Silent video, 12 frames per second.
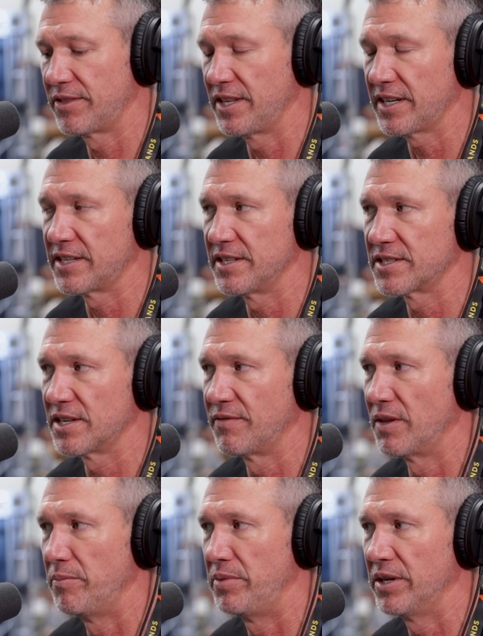thickness
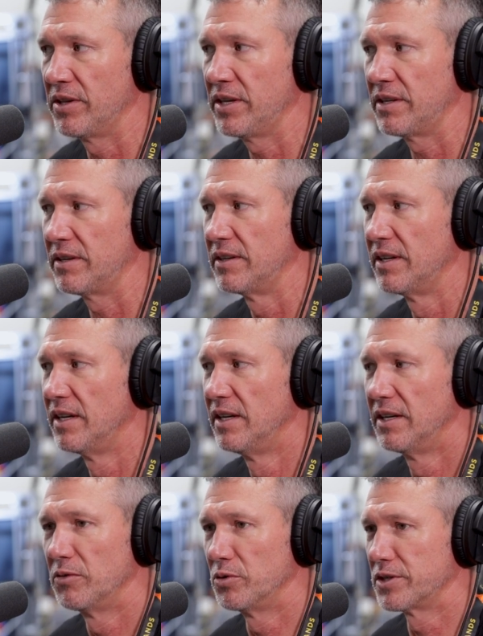of the billet
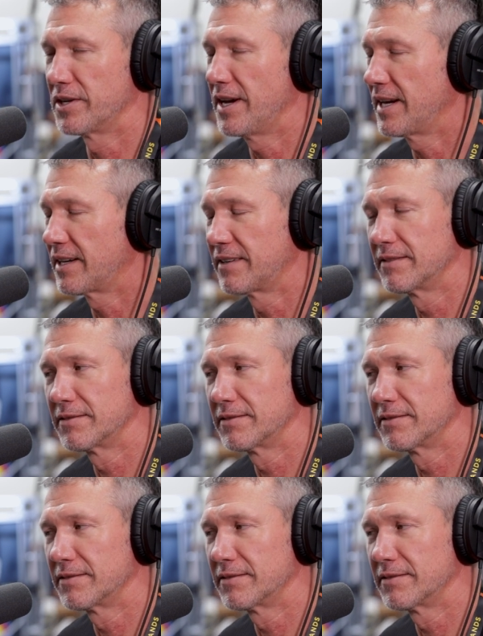was like,